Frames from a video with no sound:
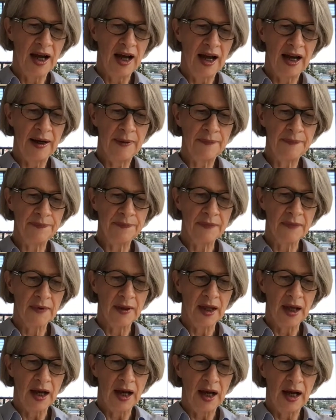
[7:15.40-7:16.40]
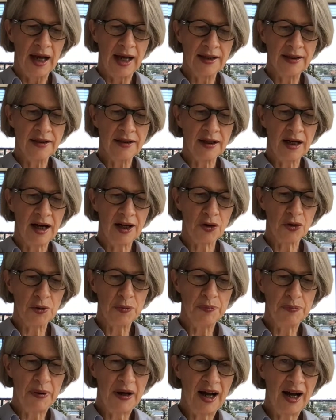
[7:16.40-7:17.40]
And I
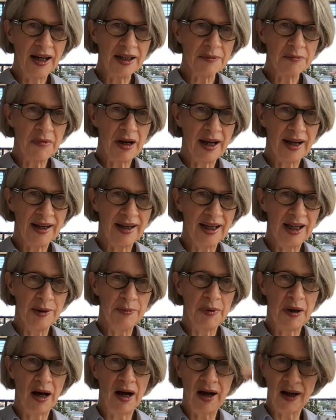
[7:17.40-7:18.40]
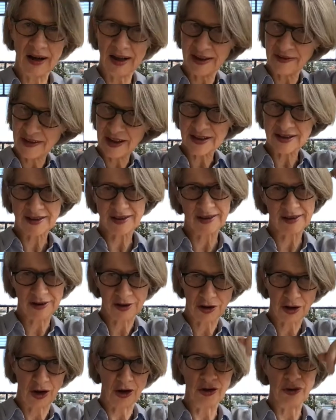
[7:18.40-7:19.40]
could part my hair behind. That's a
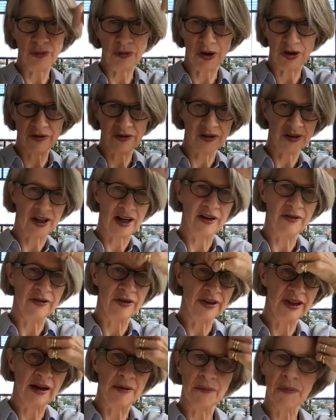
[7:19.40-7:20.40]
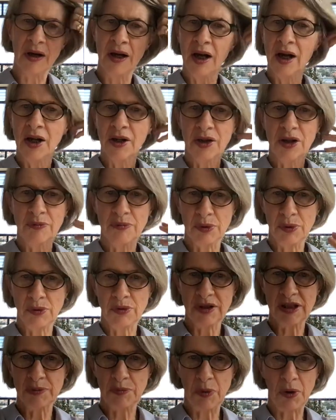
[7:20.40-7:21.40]
comb over covering up the
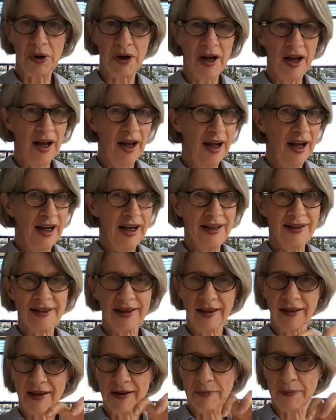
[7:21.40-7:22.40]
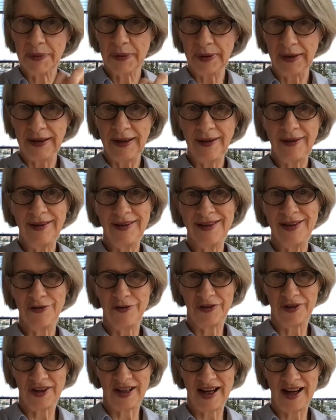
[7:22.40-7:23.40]
bald spot. It's a completely
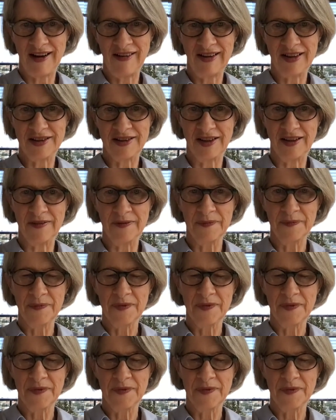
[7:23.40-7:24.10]
different character.